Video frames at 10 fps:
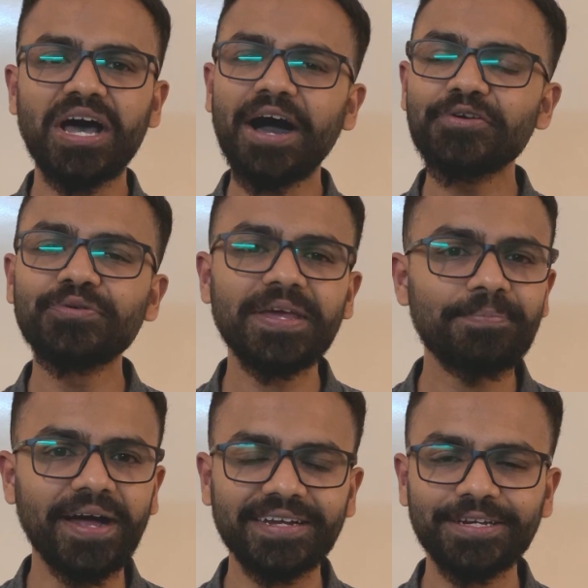how you can
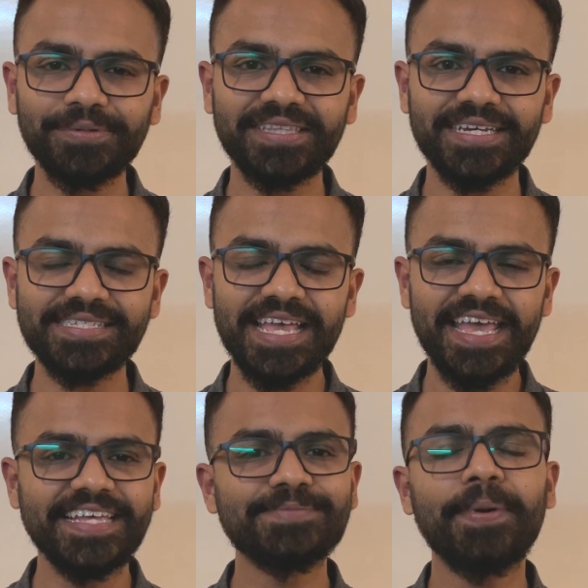partner with us
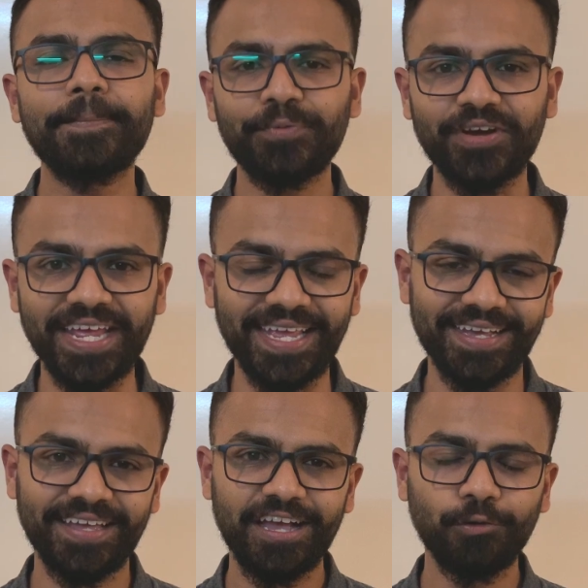is by praying.
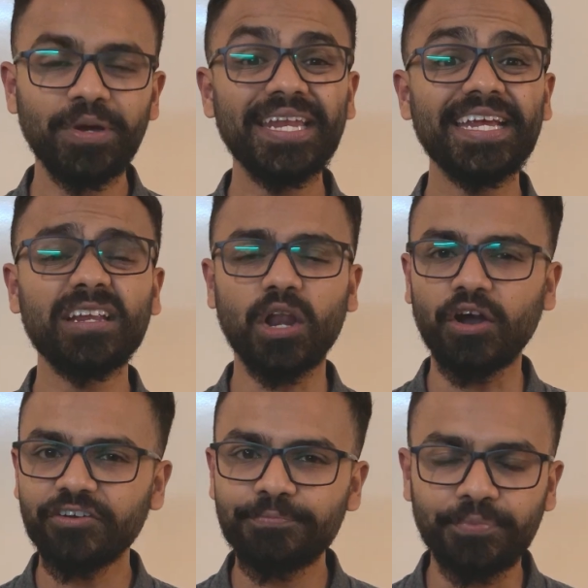We need a
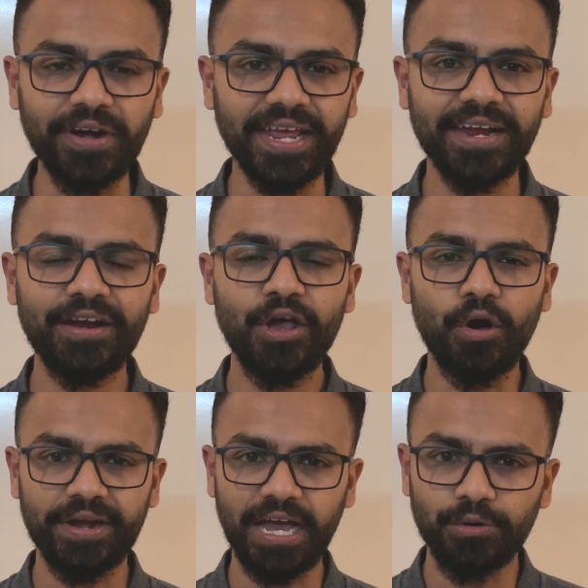lot of prayer
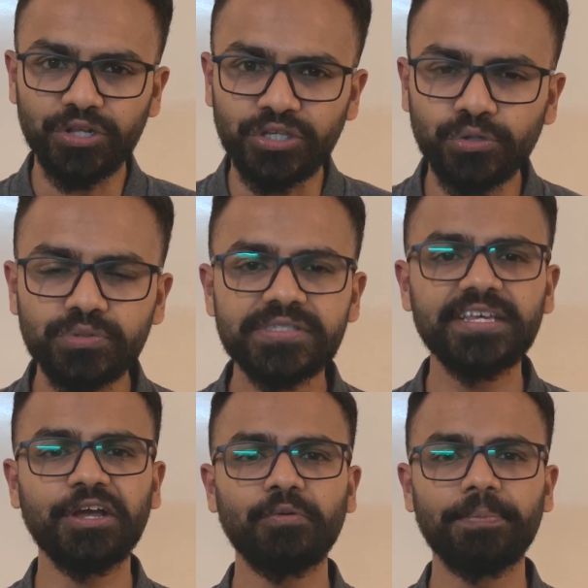on how to use the
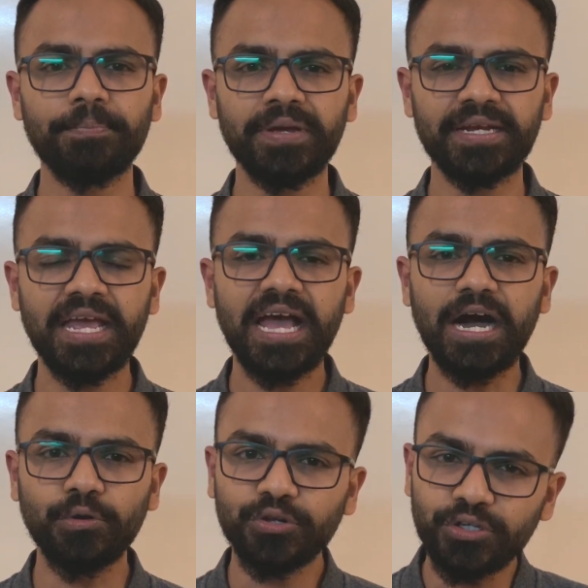equipment,
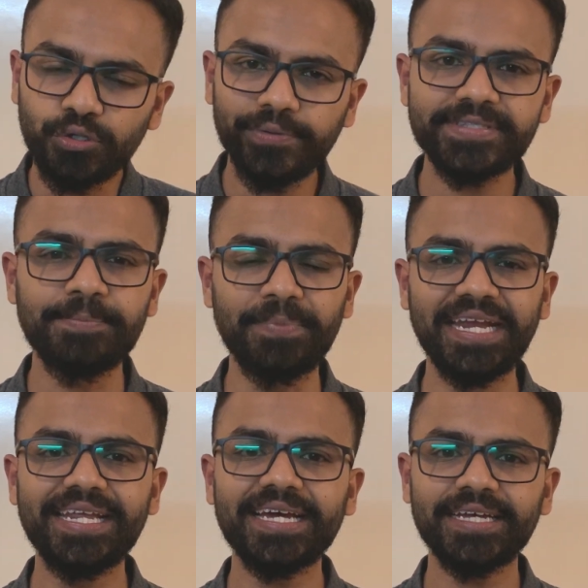how to use
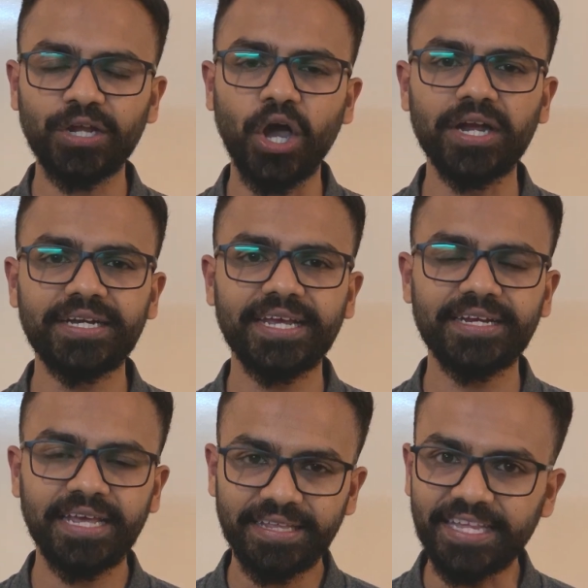media and
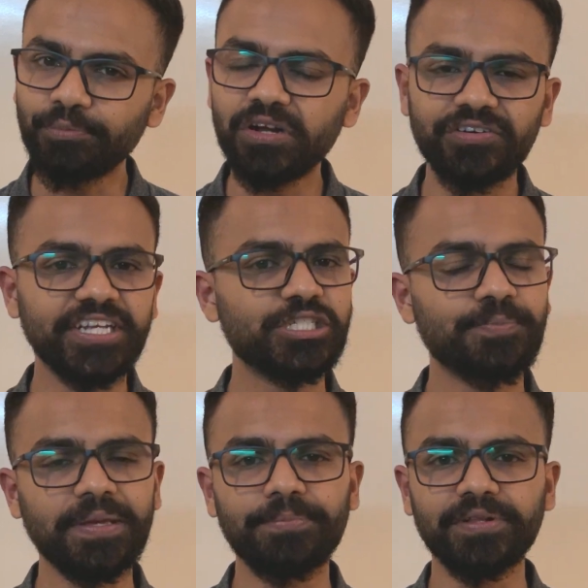content that will reach
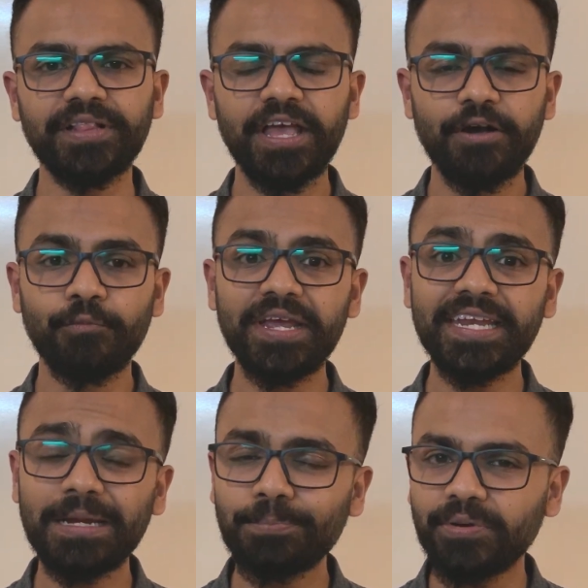people. We
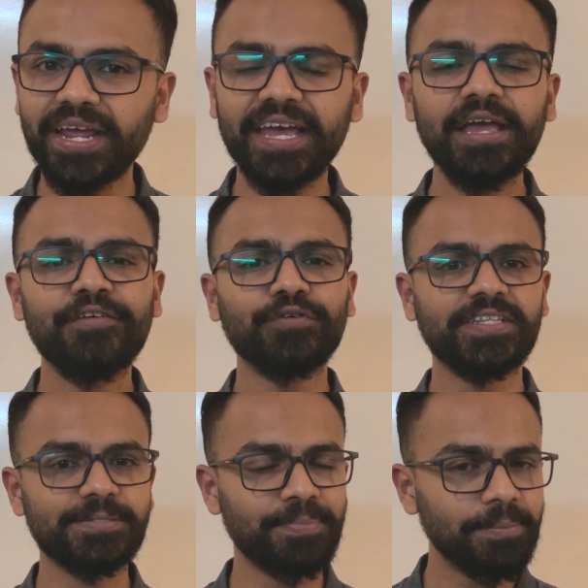need prayer for
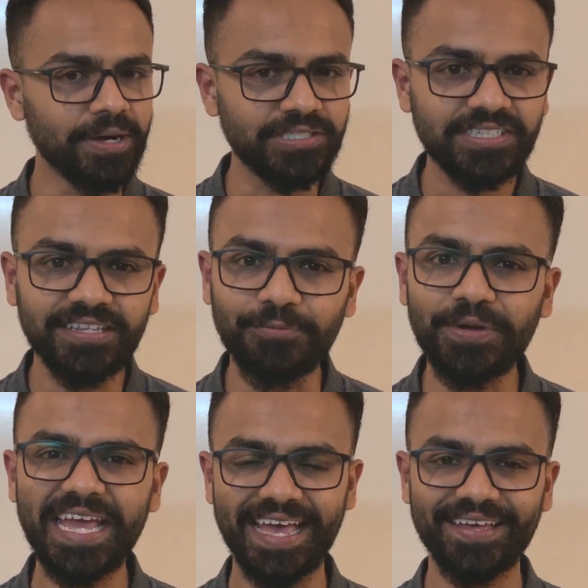this big budget that
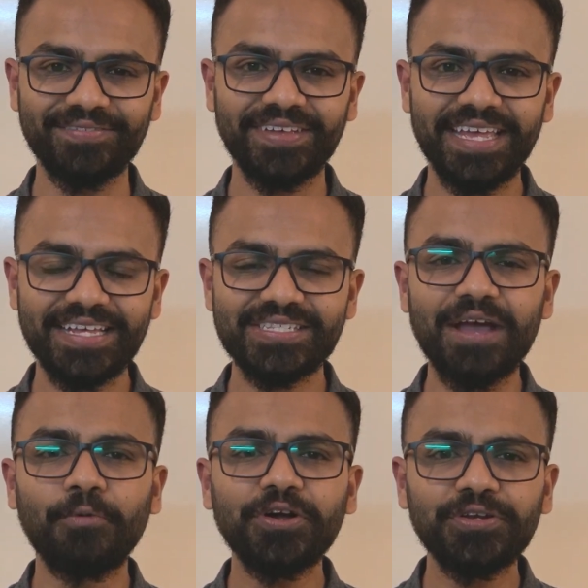we have. So I
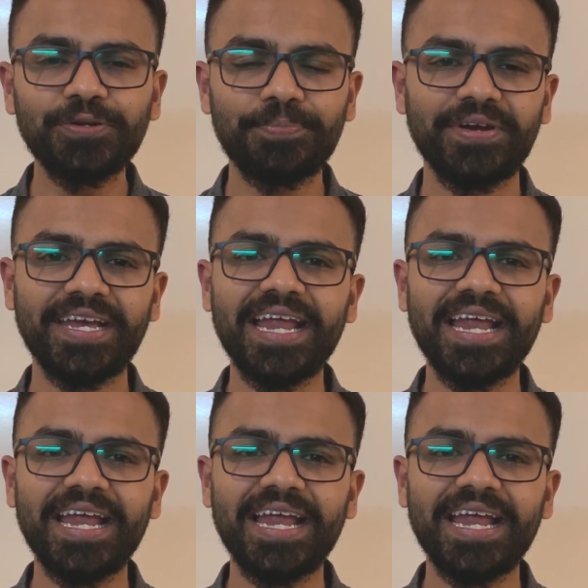want you to pray and